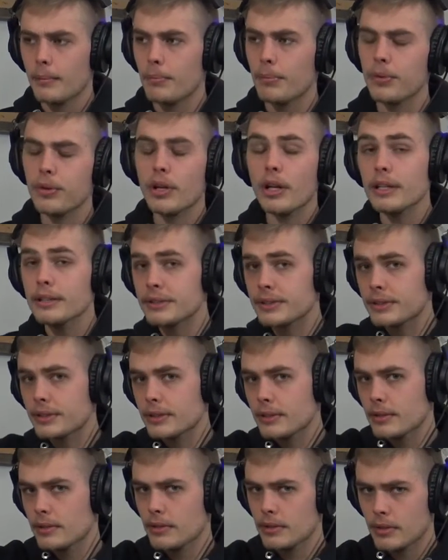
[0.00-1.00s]
plus
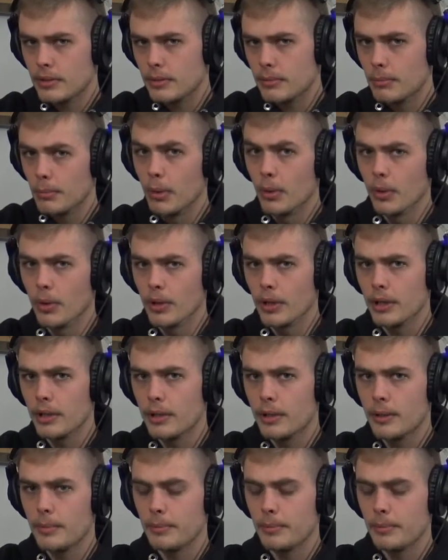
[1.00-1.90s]
more.